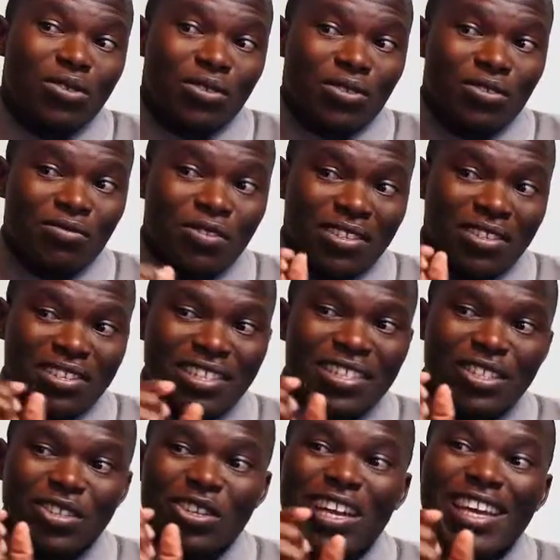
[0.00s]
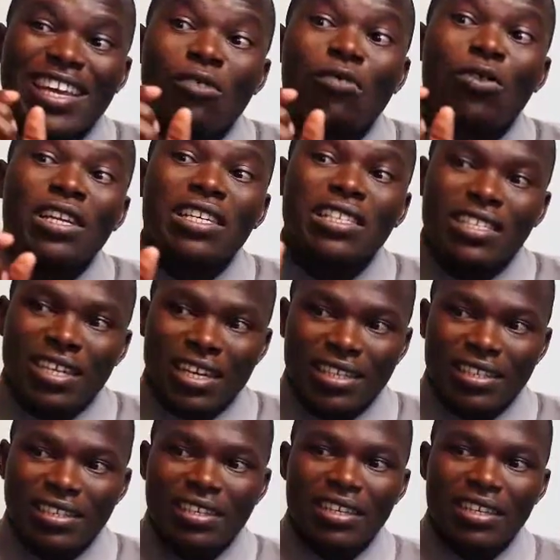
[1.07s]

So it's sort of like a warning sign.